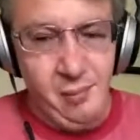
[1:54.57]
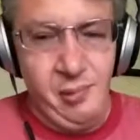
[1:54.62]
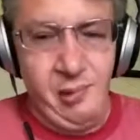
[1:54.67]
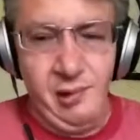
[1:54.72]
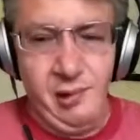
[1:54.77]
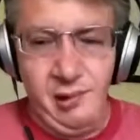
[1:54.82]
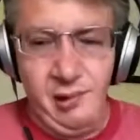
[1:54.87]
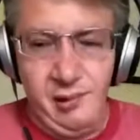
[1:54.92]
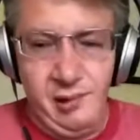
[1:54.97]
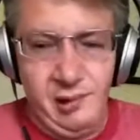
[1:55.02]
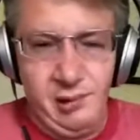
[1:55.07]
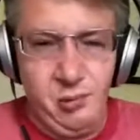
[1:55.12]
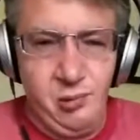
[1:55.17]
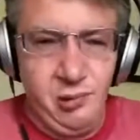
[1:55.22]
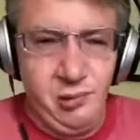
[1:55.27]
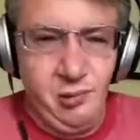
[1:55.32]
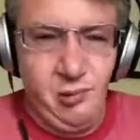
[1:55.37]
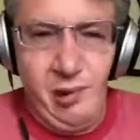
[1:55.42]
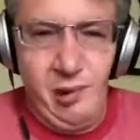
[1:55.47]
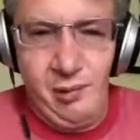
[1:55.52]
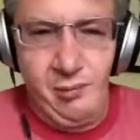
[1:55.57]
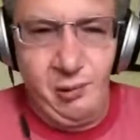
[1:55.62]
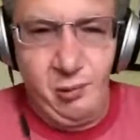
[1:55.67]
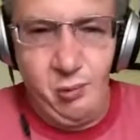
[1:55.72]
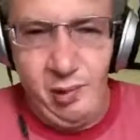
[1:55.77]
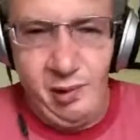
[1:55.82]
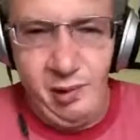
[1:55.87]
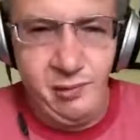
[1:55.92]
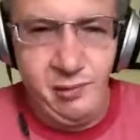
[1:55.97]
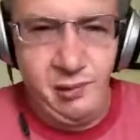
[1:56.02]
because that's what
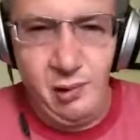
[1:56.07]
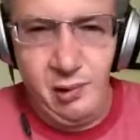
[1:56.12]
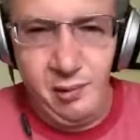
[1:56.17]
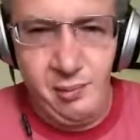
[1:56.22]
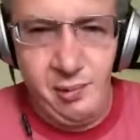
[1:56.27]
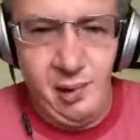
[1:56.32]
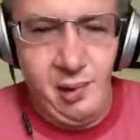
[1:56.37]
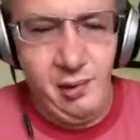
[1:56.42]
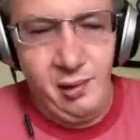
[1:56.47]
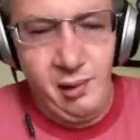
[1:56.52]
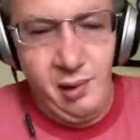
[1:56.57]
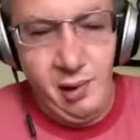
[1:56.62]
TrafficWave is all about,